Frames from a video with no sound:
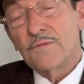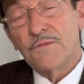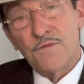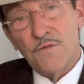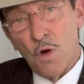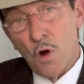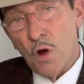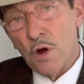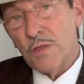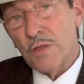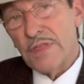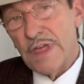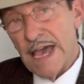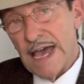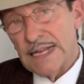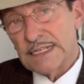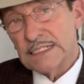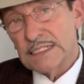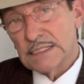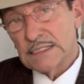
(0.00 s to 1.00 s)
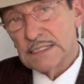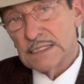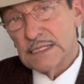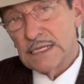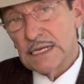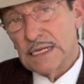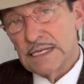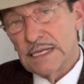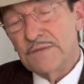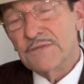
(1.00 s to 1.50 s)
for that
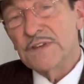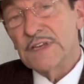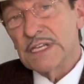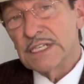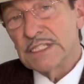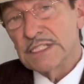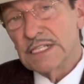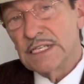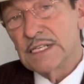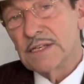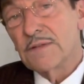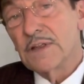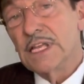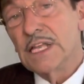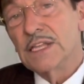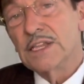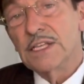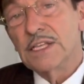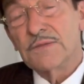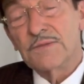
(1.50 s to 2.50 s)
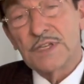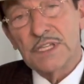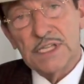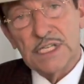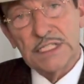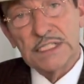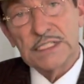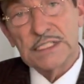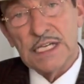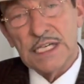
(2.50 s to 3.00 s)
event in the event that
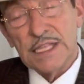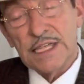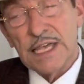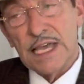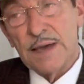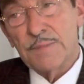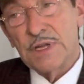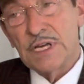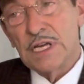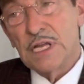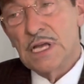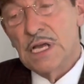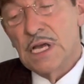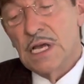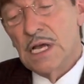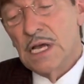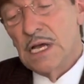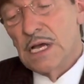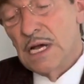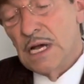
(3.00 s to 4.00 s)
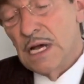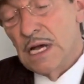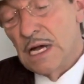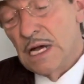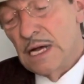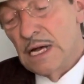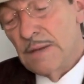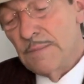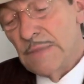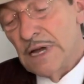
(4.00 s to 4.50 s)
it does happen.
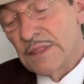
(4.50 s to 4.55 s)
I